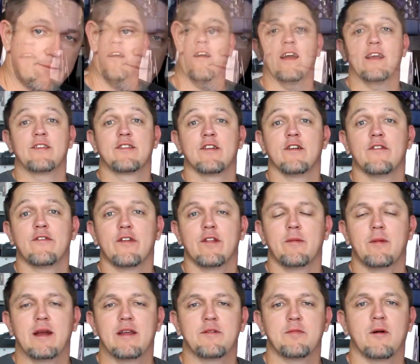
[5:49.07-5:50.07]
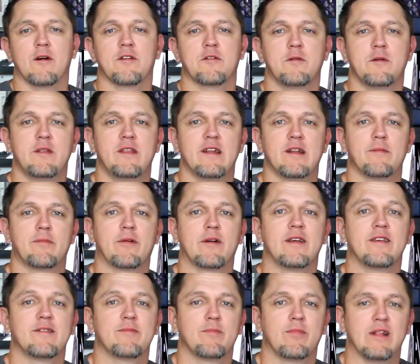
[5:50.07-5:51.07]
Alright, so for the benchmarks we did it
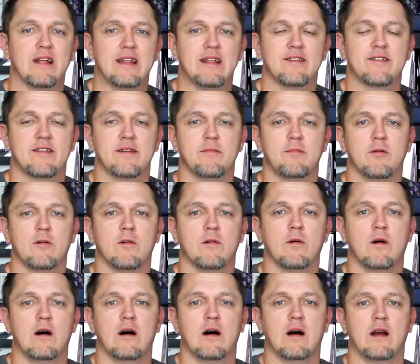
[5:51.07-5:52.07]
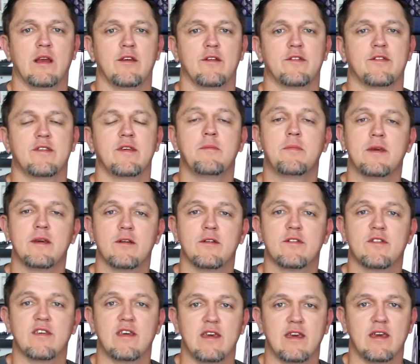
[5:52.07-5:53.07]
pretty plain and simple. I use
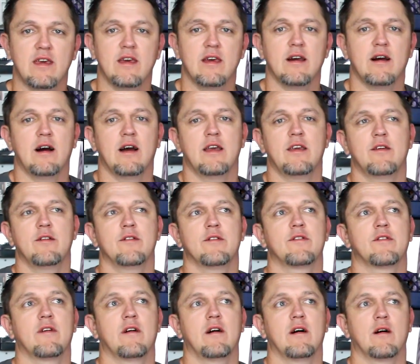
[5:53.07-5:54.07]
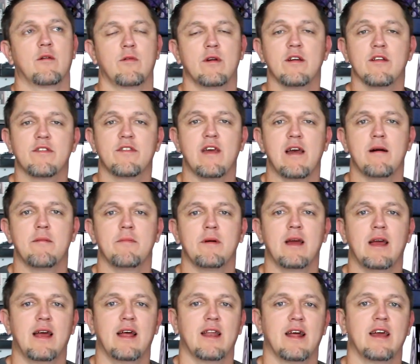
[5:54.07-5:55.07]
CPU-Z, I use Real Temp,
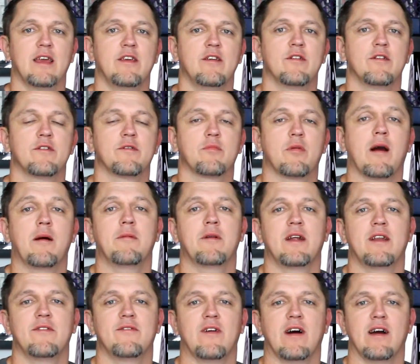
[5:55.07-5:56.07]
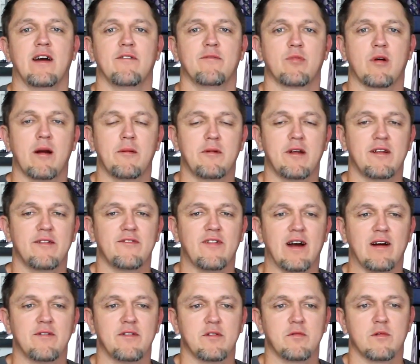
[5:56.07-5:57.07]
and I use Prime 95. Prime
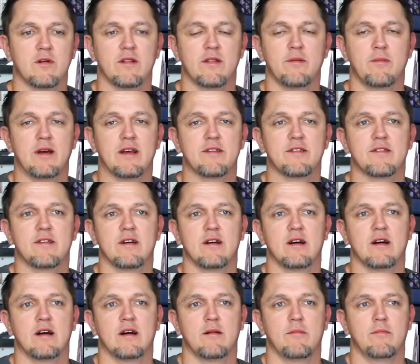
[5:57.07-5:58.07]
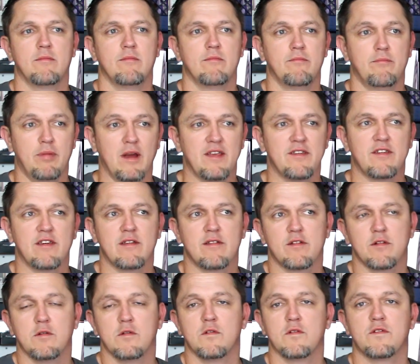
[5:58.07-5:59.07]
95 is one of the best benching
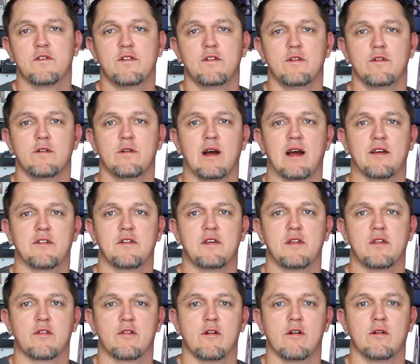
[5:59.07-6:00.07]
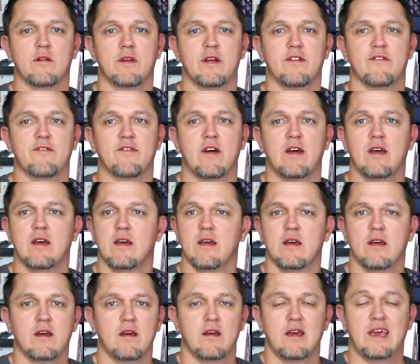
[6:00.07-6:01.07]
tools to actually throw enough
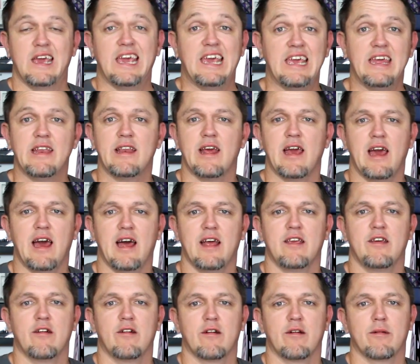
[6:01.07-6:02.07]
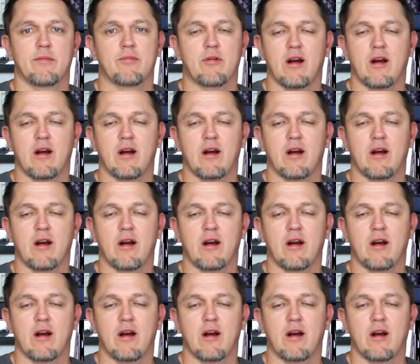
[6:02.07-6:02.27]
heat at your